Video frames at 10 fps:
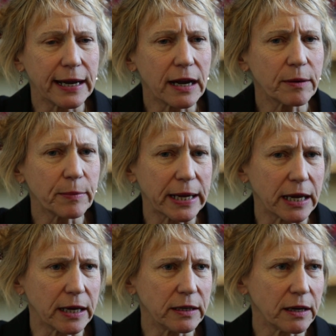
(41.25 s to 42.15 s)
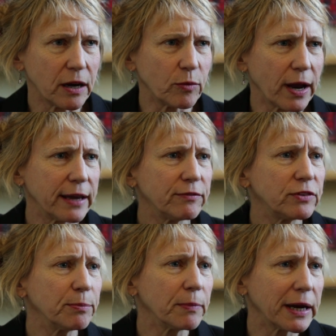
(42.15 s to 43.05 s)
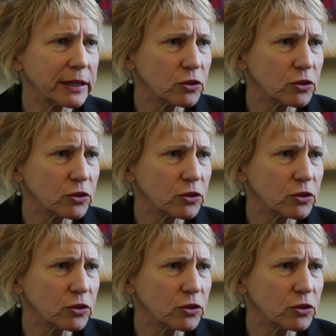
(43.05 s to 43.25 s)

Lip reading: young man arrived at my